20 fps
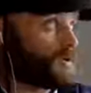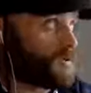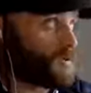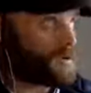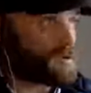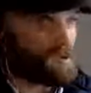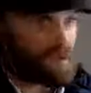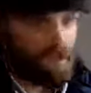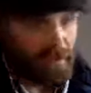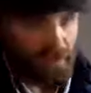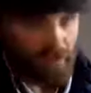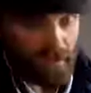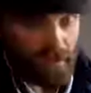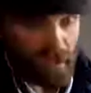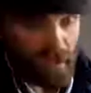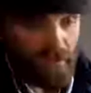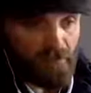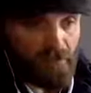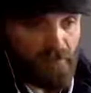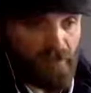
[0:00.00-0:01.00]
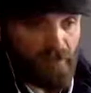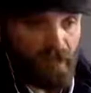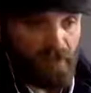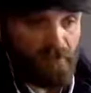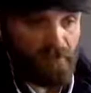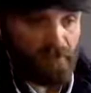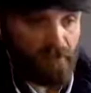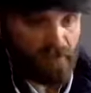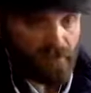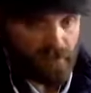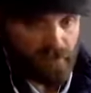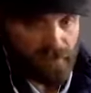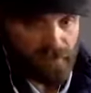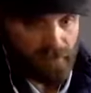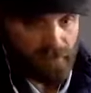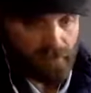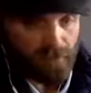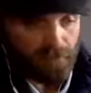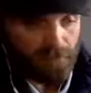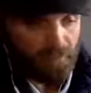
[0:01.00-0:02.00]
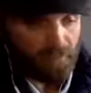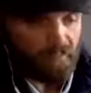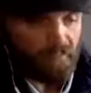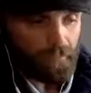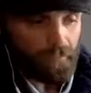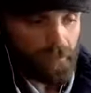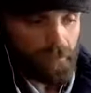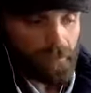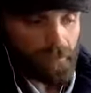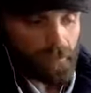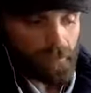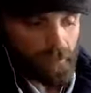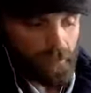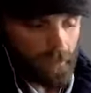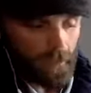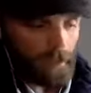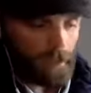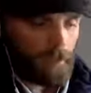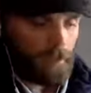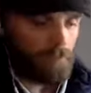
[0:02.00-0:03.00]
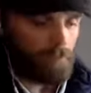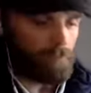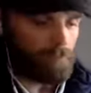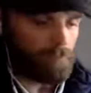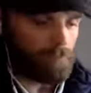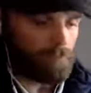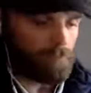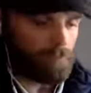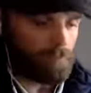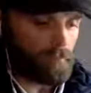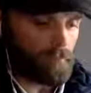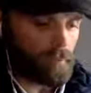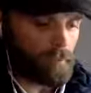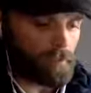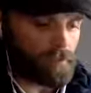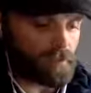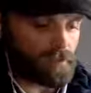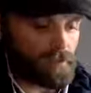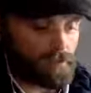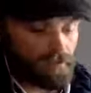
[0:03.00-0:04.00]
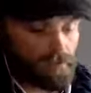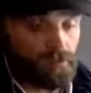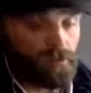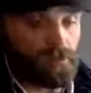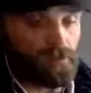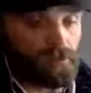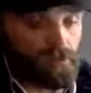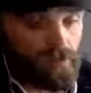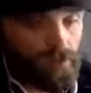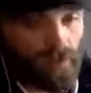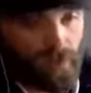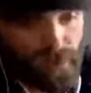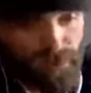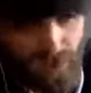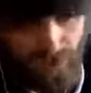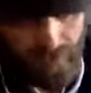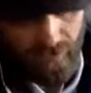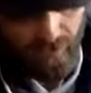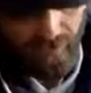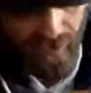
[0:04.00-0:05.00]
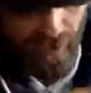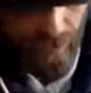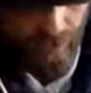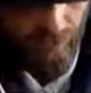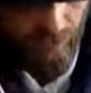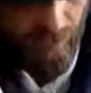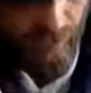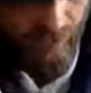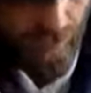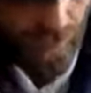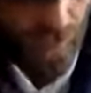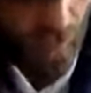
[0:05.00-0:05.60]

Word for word: person gave evidence um, and tried to uh, back